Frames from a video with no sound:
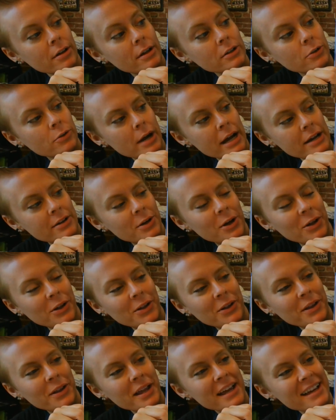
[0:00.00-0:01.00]

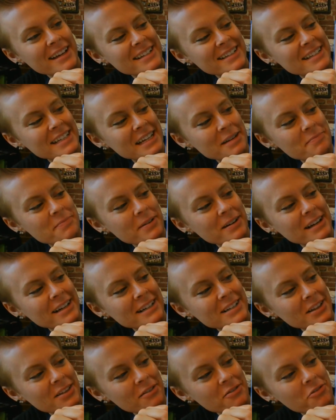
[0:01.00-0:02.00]
Gretel deeper
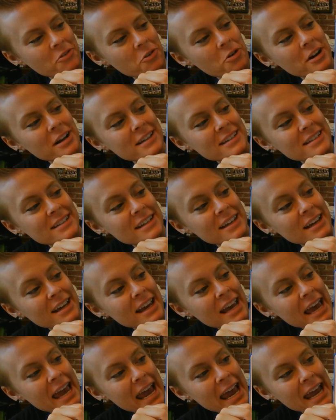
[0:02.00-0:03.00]
into the forest.
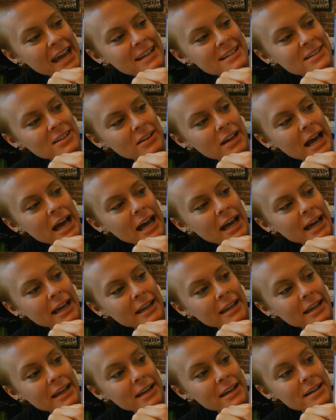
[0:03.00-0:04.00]
Hansel
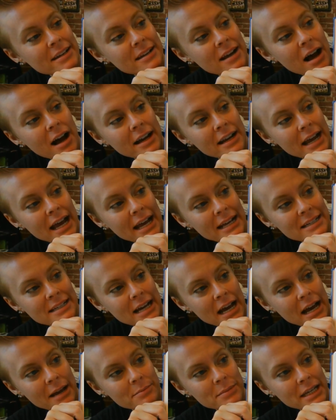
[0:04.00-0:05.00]
had not had
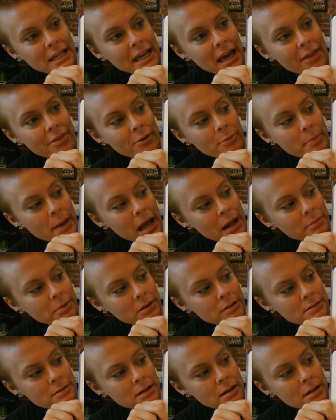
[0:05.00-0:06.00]
time to gather
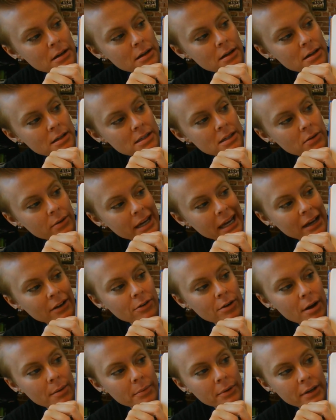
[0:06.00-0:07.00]
pebbles, so he
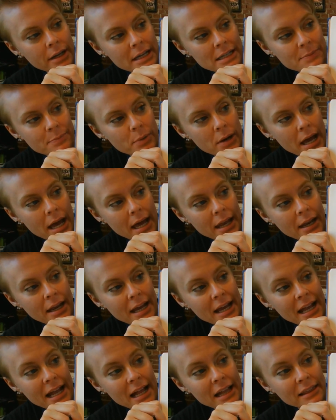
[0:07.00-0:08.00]
crumbled his bread
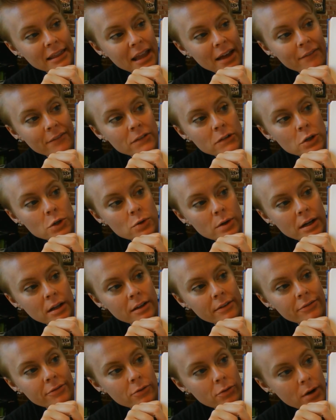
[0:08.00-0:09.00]
and left a trail
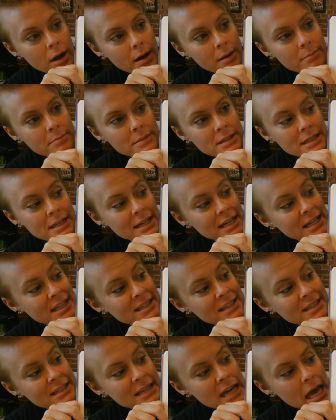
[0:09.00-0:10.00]
of crumbs
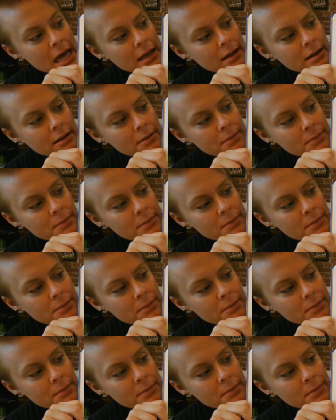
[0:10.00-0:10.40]
instead.